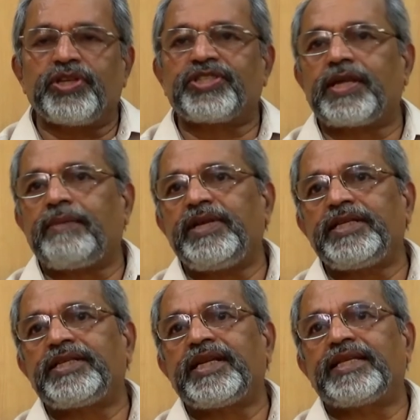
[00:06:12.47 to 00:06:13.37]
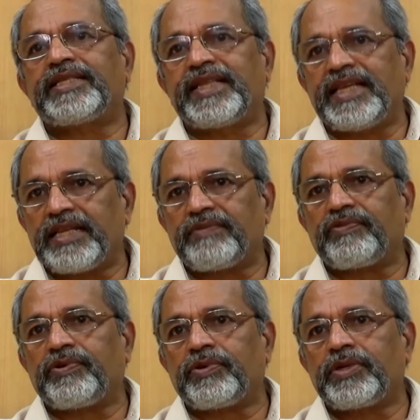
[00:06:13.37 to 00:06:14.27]
establish a center
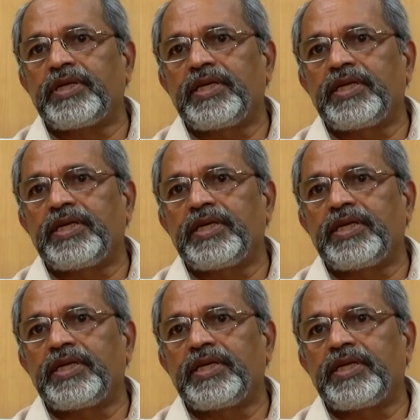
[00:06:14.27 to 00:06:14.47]
for